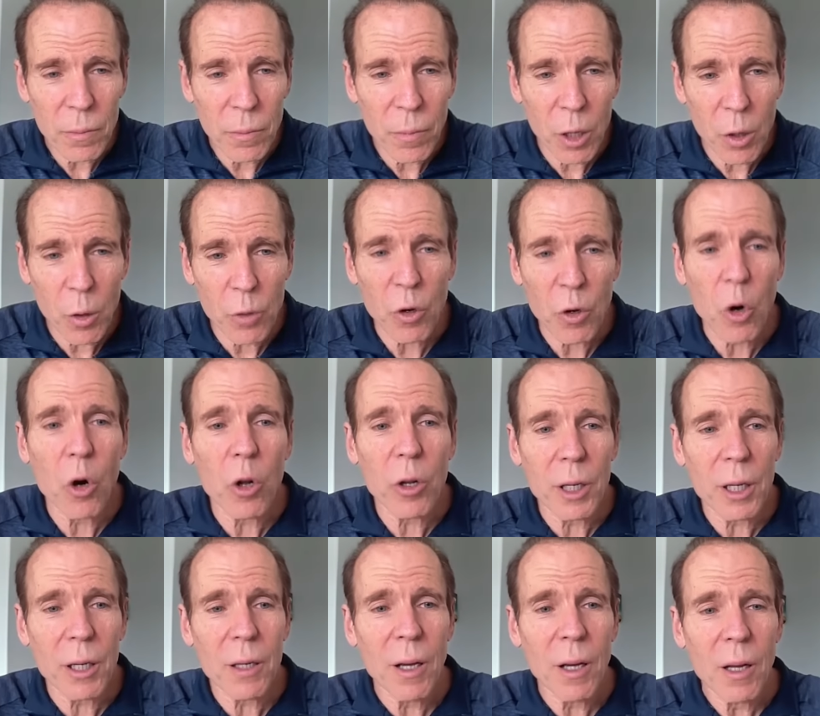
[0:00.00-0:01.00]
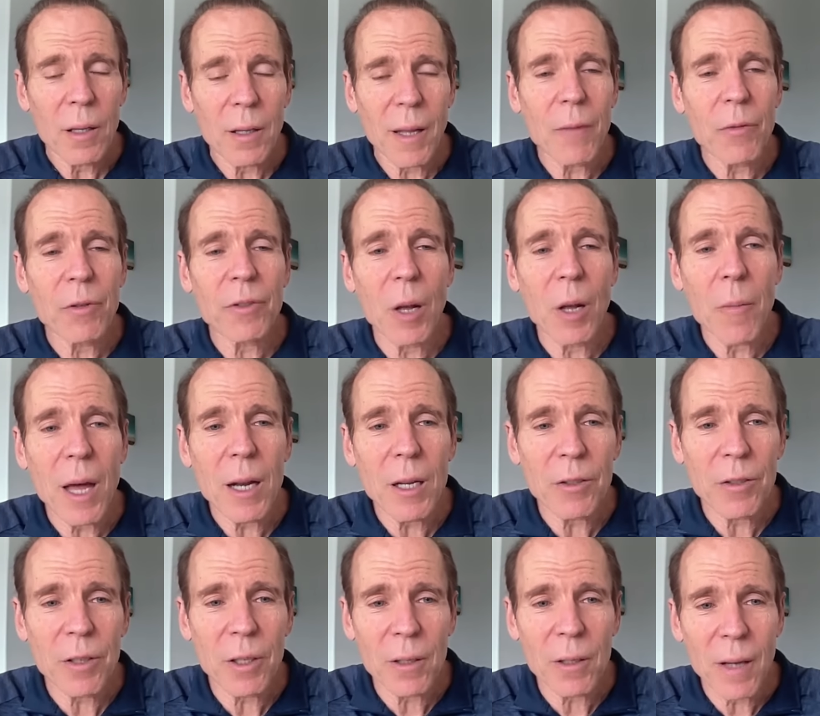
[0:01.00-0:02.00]
by those early lifestyle
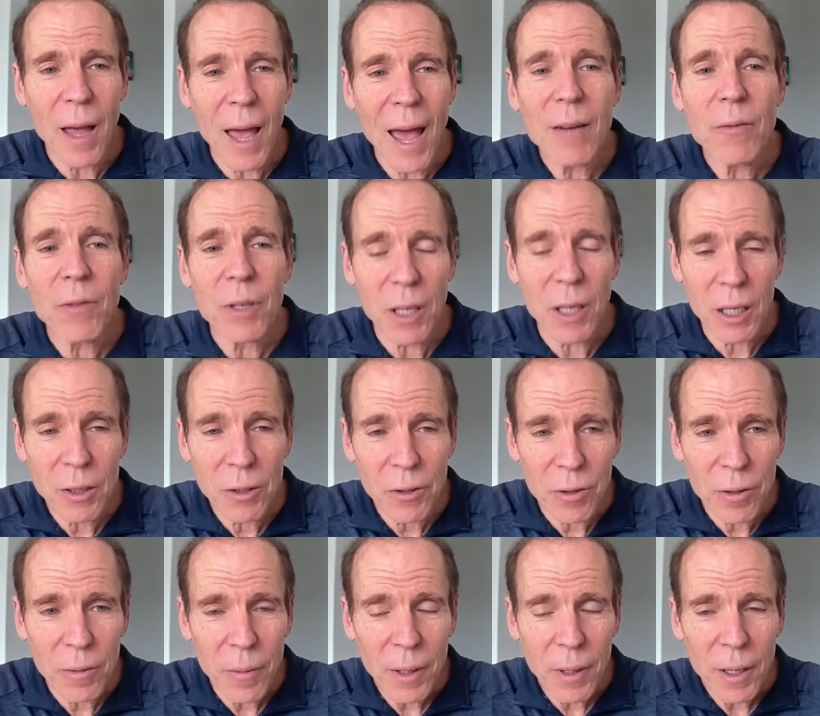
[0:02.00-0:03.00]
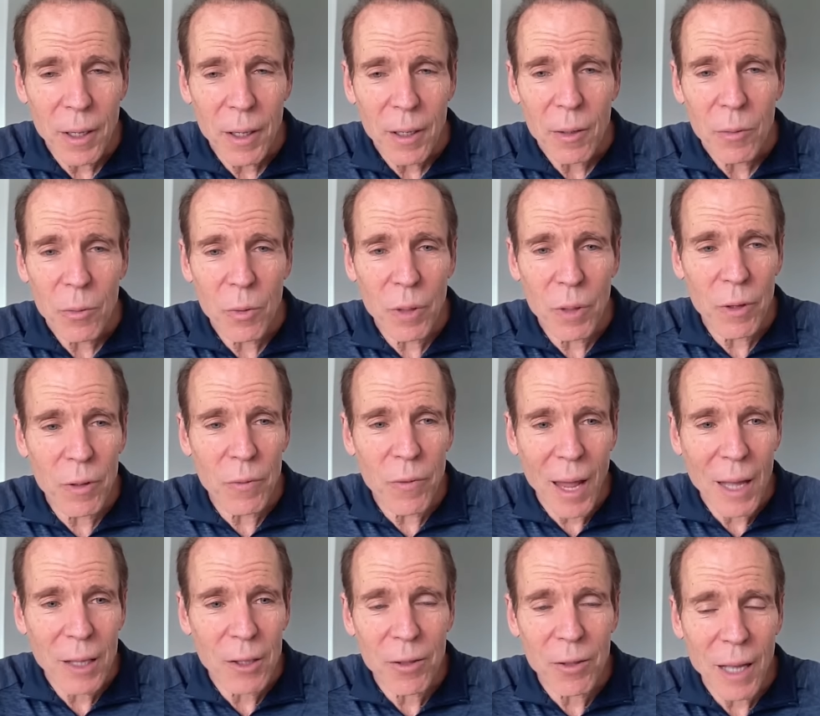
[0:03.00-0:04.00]
medicine advocates, we've
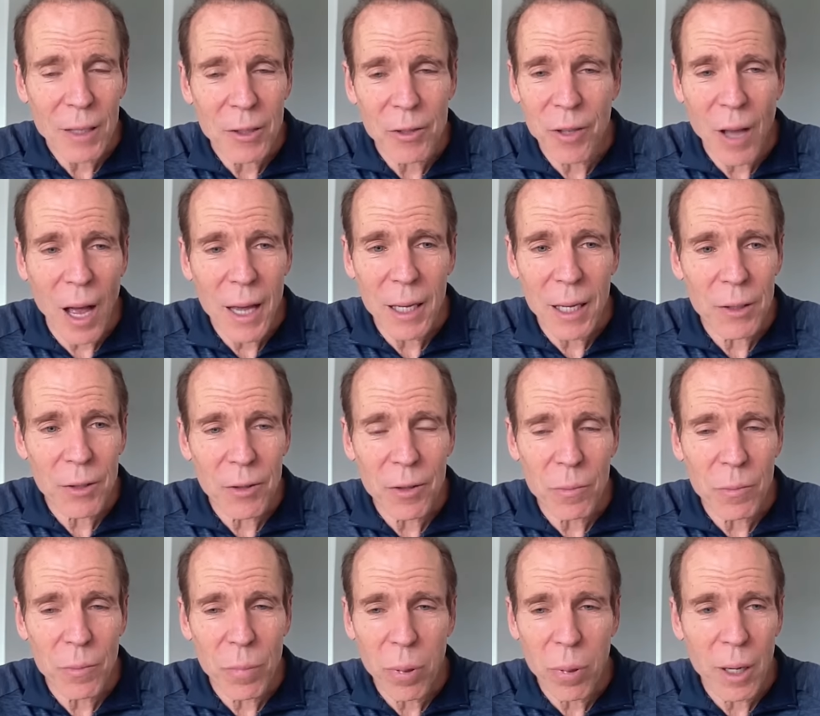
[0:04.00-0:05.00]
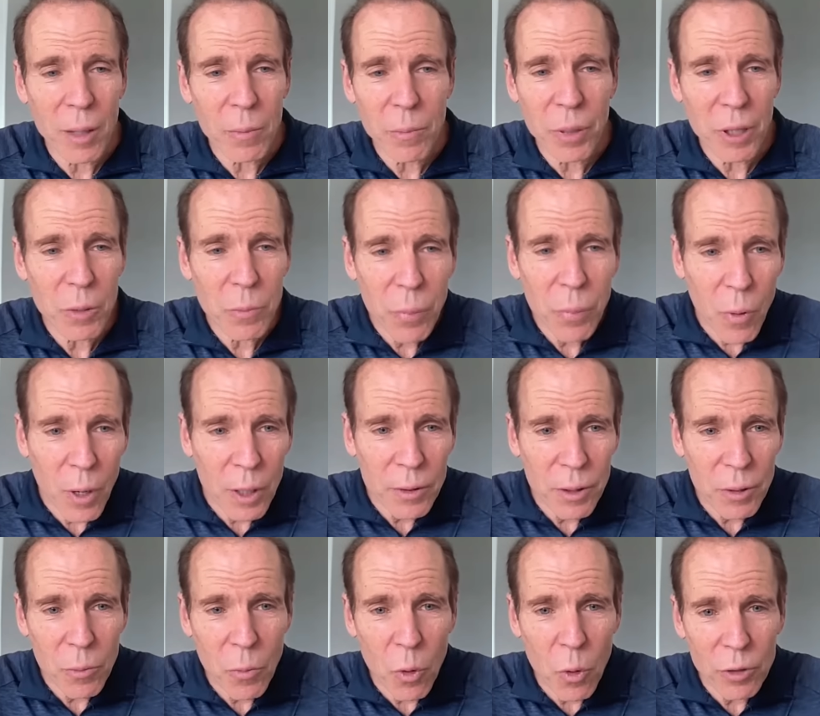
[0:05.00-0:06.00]
advanced that science and, and,
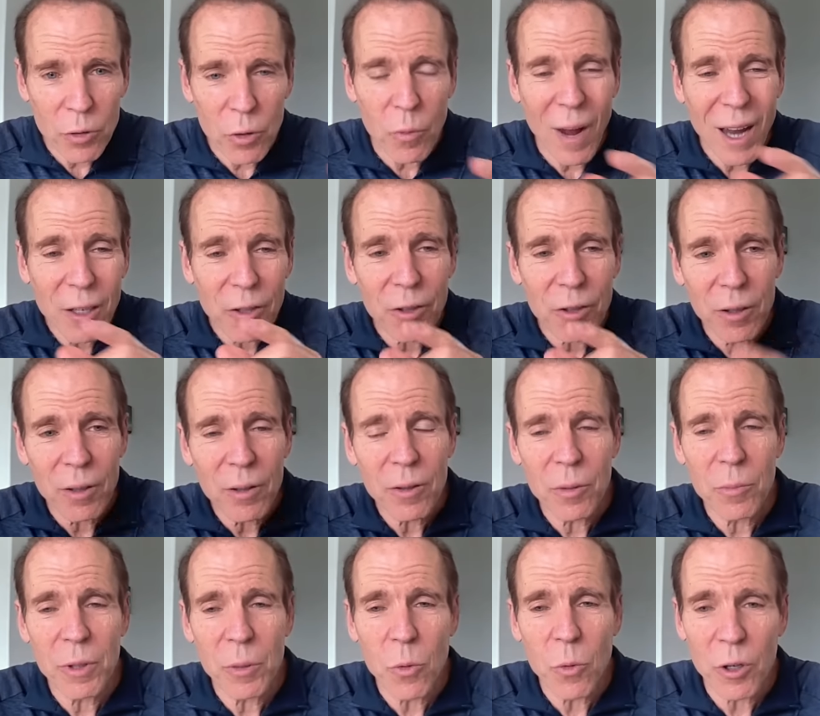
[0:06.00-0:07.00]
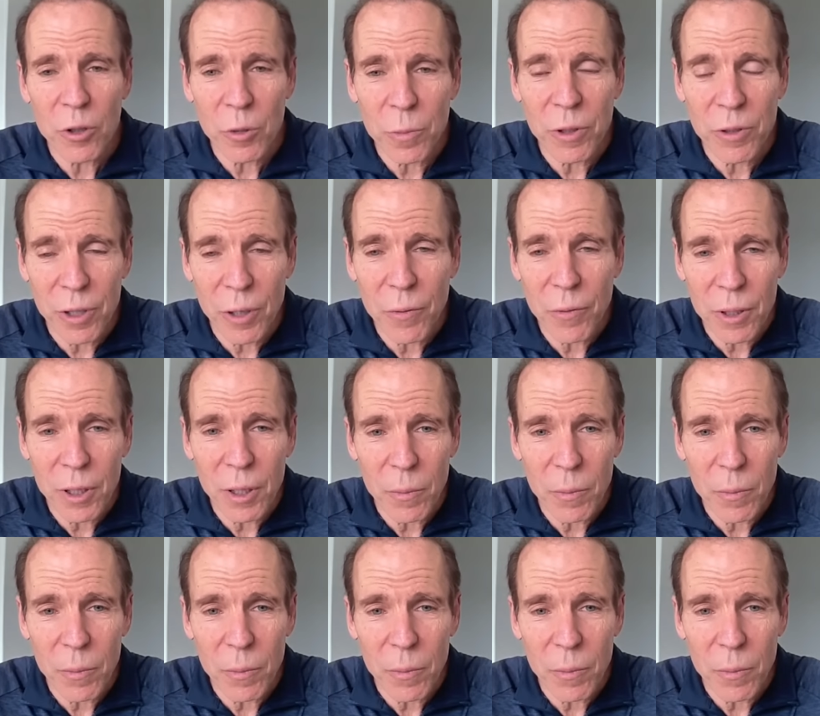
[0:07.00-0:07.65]
pinpointed more direction to be more specific.